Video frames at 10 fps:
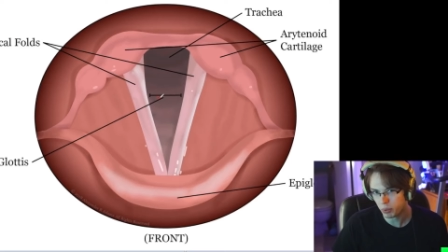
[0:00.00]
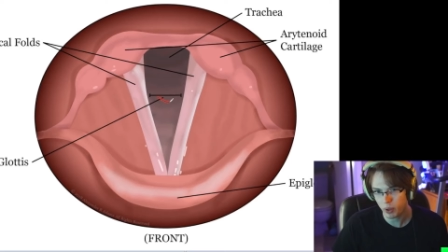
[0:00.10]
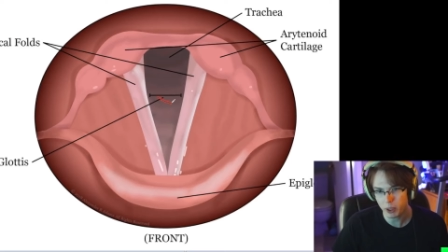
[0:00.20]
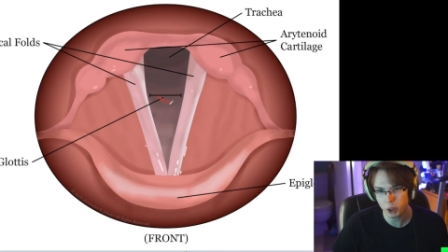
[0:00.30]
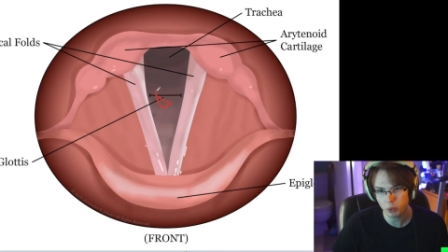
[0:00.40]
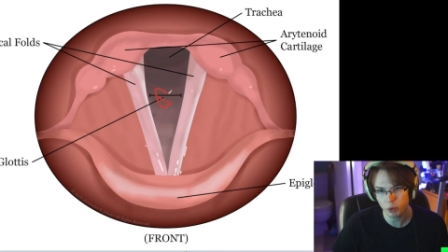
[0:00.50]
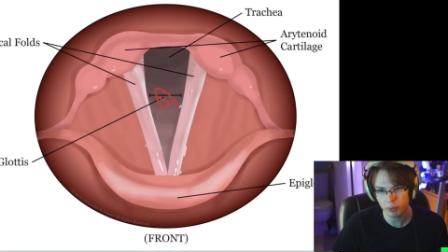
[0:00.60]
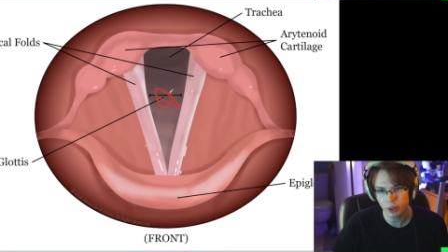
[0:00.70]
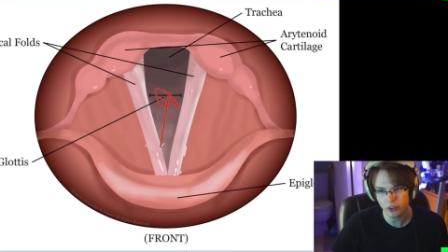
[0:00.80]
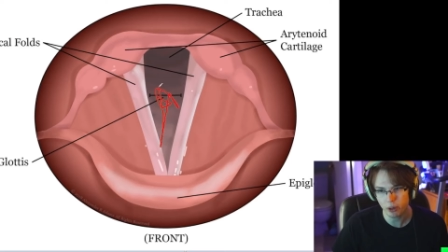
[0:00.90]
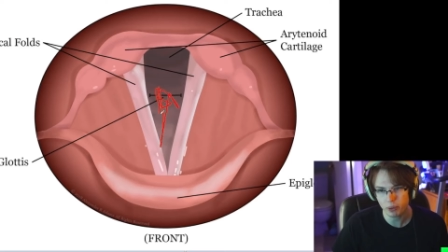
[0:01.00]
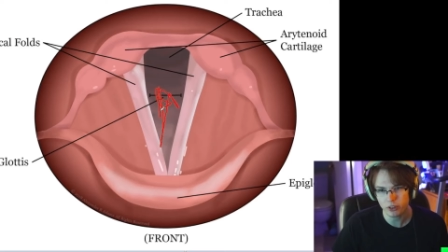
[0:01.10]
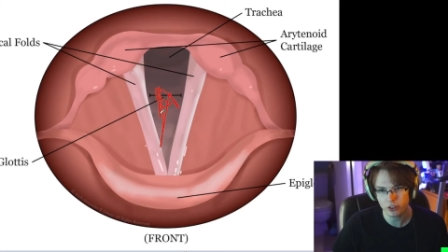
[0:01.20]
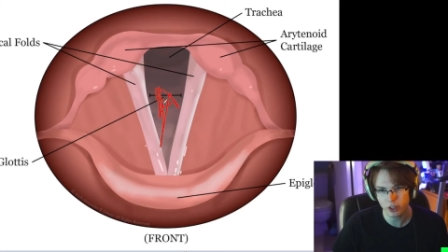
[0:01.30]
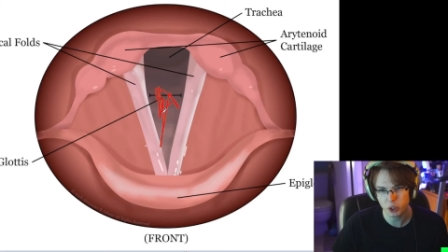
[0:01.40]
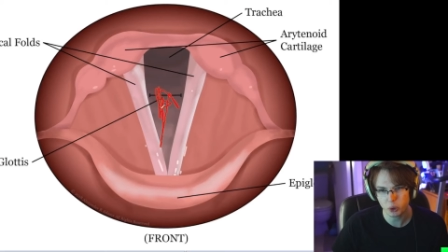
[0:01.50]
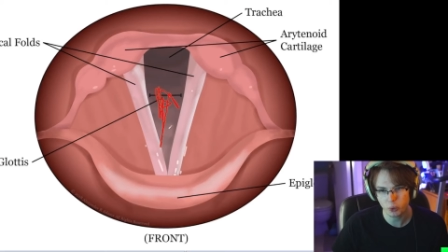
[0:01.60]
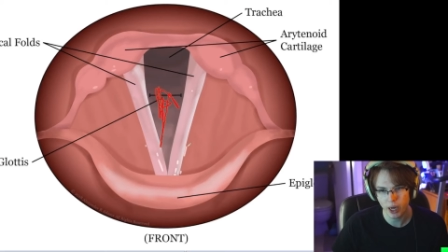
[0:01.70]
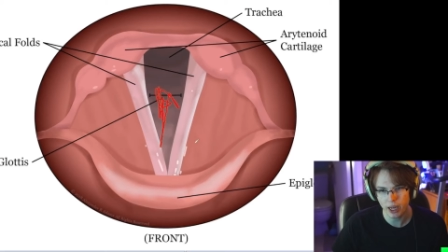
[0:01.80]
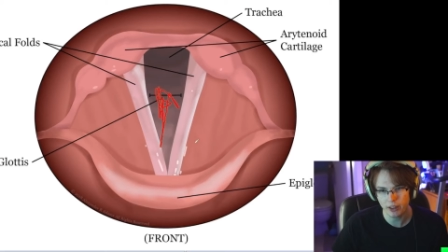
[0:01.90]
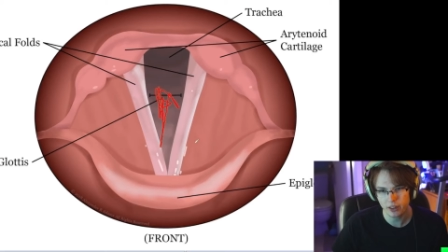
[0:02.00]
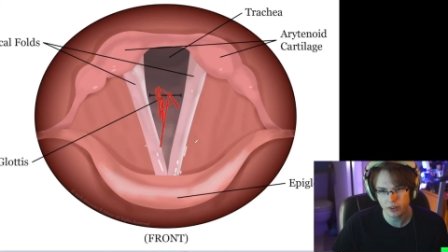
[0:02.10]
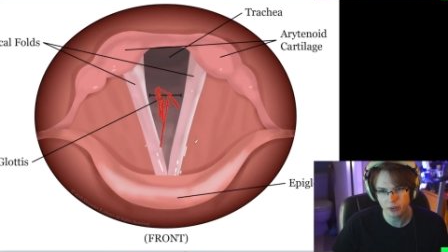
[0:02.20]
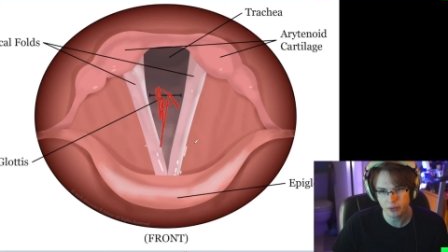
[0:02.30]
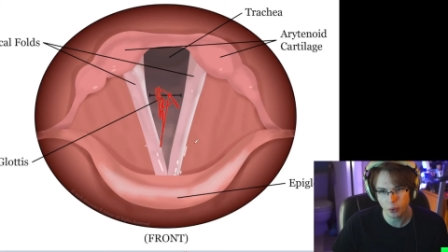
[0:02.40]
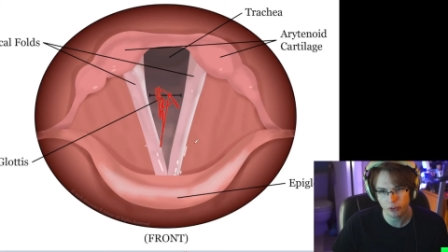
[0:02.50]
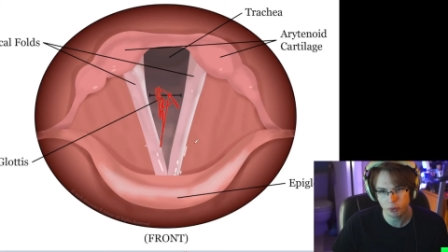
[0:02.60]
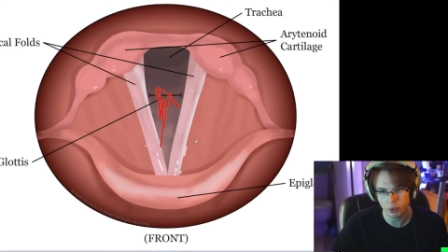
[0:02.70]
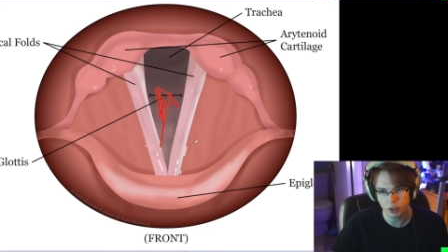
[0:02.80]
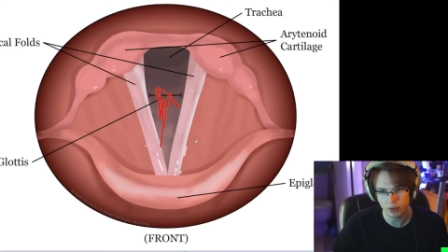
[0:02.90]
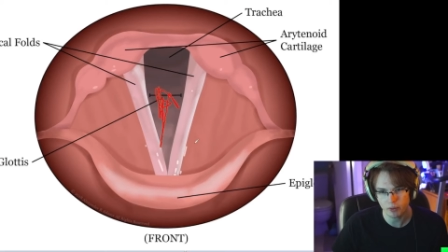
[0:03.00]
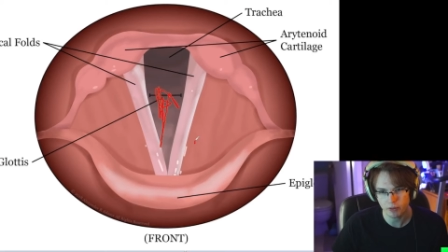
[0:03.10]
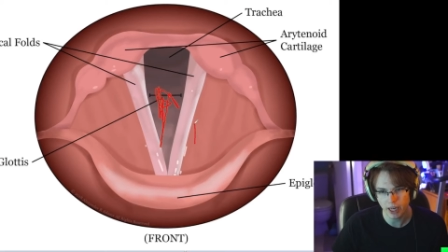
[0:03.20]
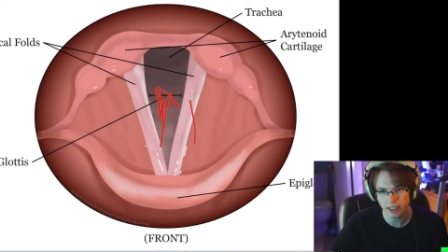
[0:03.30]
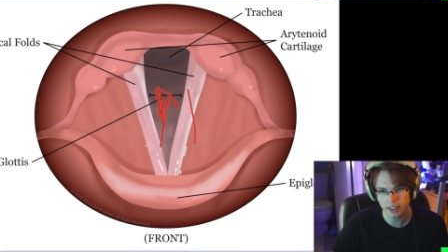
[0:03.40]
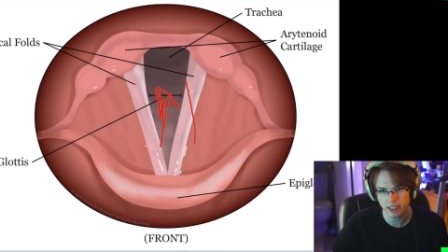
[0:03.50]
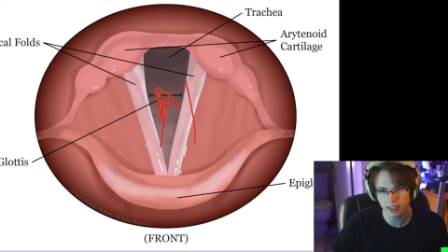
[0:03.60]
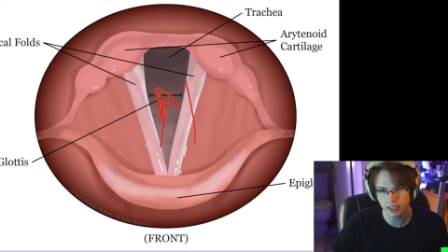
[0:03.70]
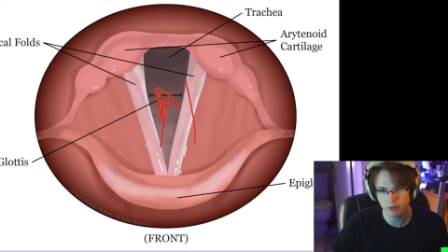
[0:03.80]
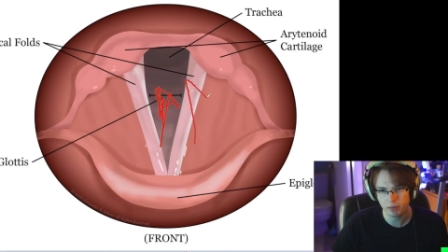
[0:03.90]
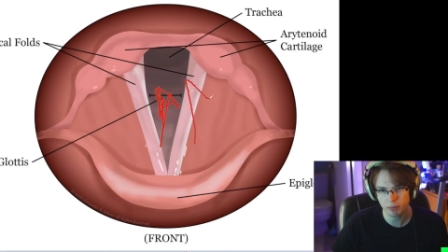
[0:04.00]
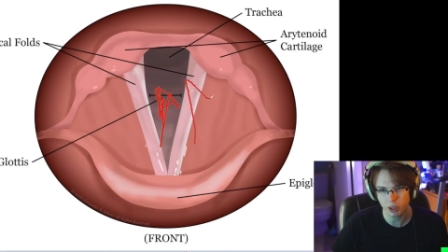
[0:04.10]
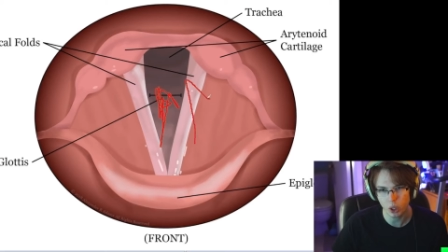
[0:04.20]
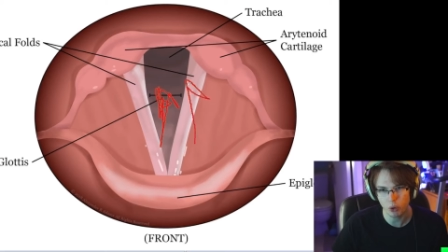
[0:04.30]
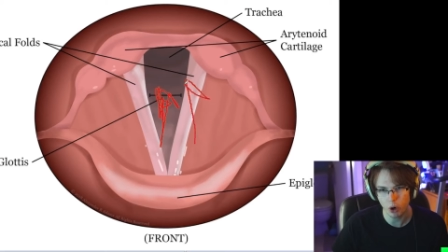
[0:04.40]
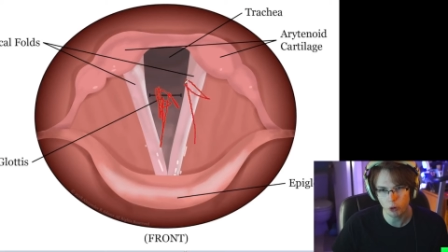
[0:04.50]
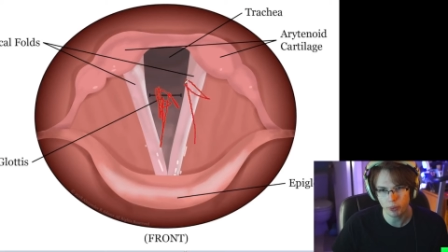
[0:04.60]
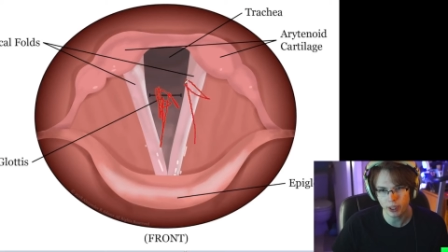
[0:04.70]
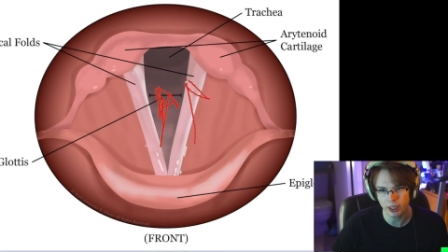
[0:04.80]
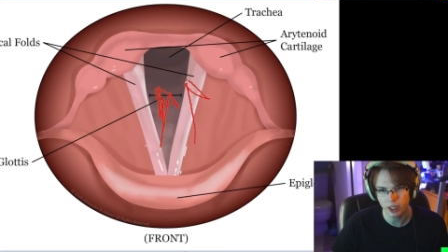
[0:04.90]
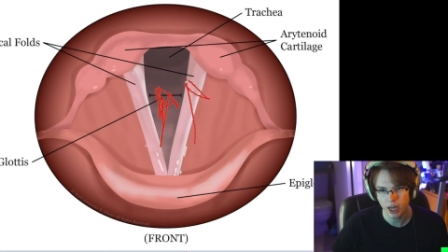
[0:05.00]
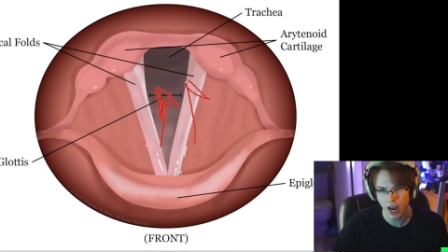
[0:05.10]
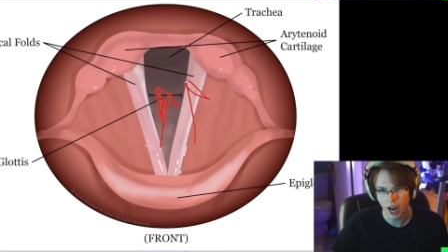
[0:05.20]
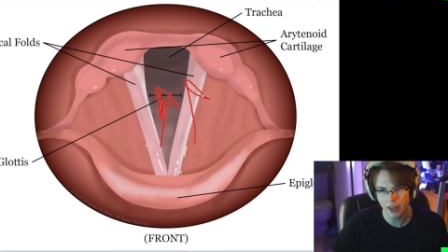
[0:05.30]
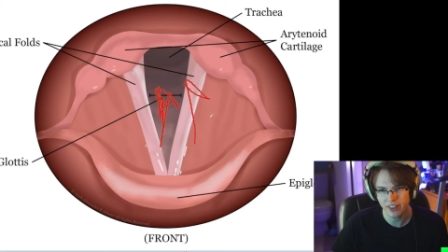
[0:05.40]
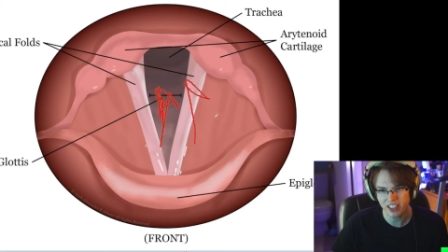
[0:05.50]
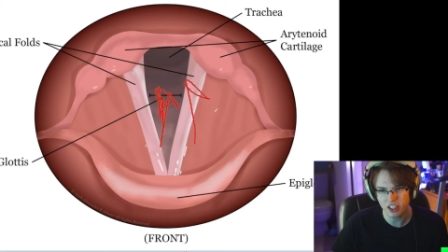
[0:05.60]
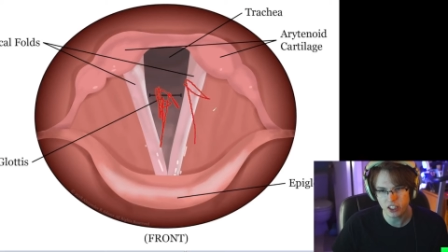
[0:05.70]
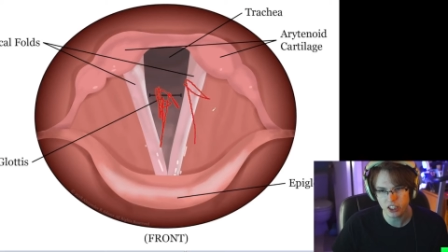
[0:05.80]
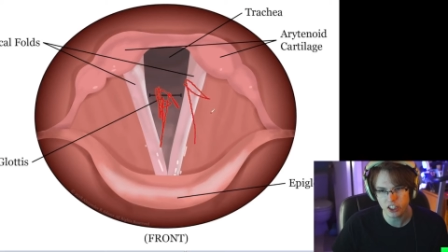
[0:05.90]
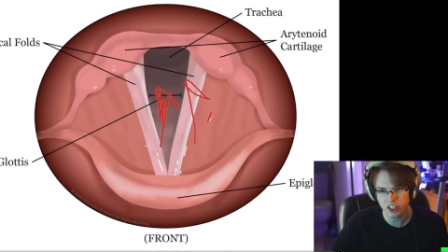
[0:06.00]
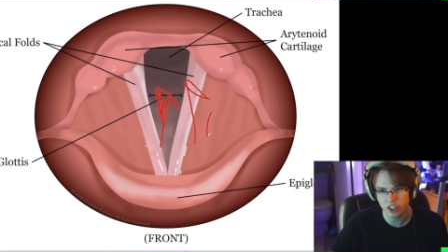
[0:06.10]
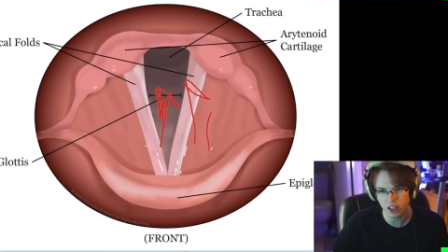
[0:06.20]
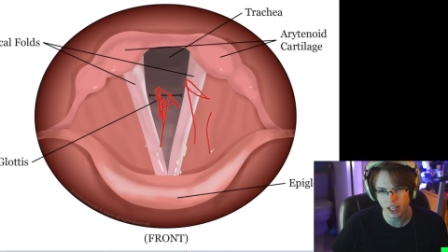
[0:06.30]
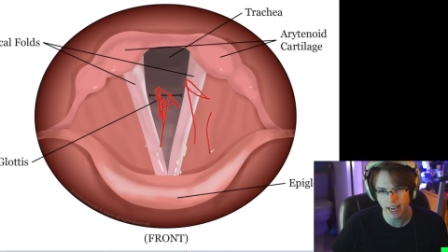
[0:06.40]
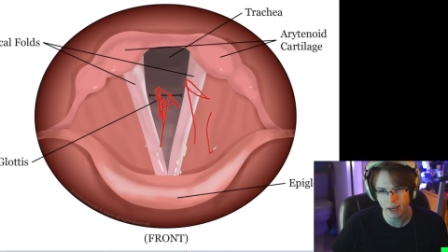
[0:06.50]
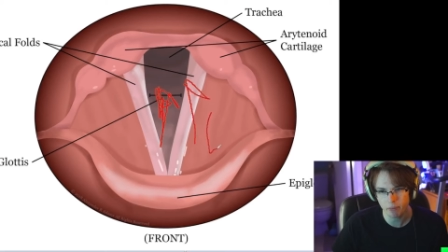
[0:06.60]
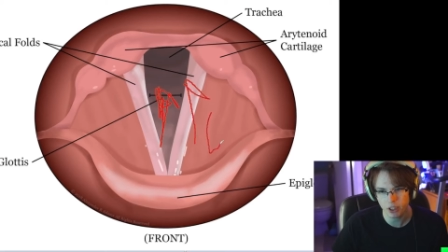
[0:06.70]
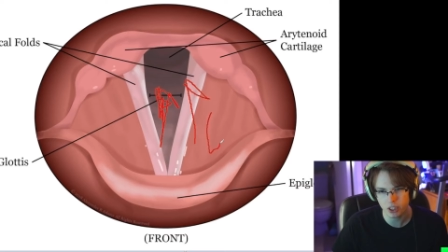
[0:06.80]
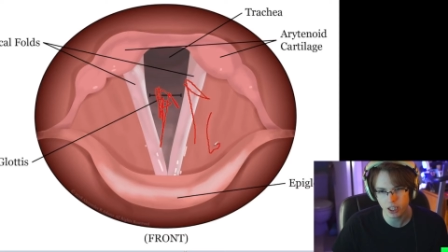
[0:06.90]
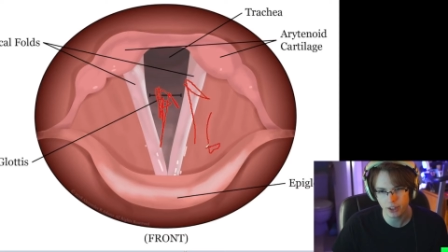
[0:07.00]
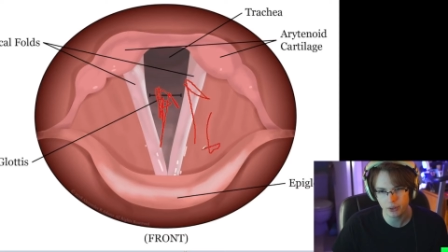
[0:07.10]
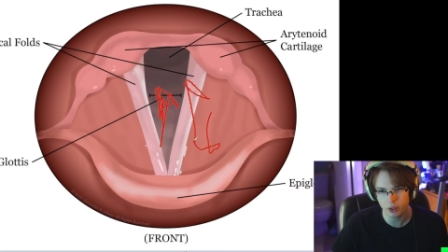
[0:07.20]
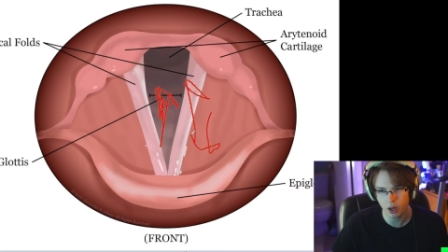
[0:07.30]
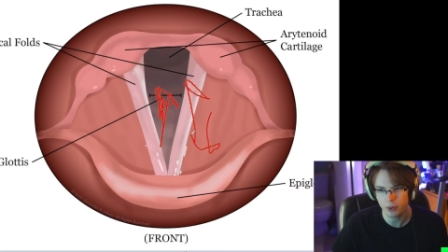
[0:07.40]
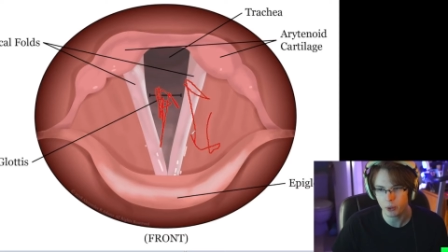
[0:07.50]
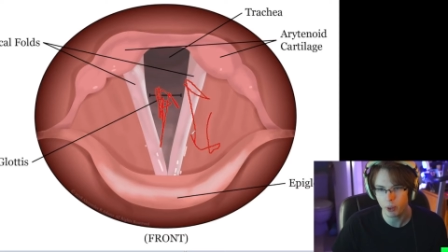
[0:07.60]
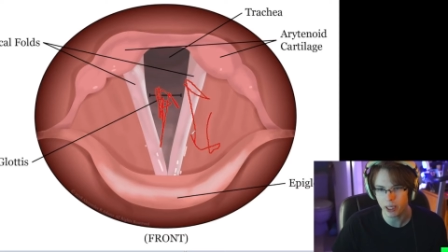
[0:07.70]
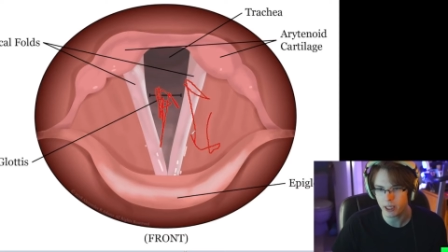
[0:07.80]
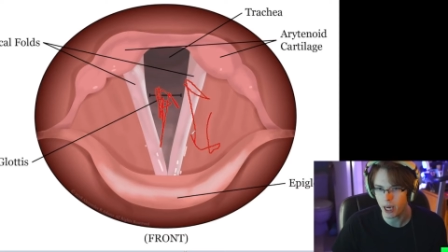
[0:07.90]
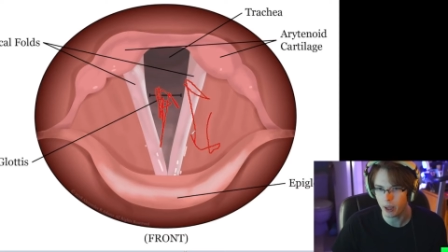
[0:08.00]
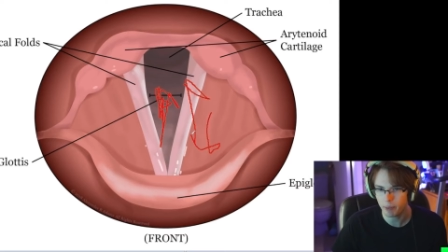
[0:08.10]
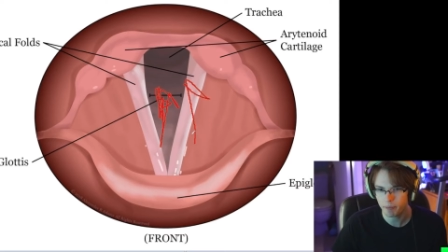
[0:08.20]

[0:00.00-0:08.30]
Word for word: pressure will build up in such a way that the folds will violently blow open and then slam together on the way down.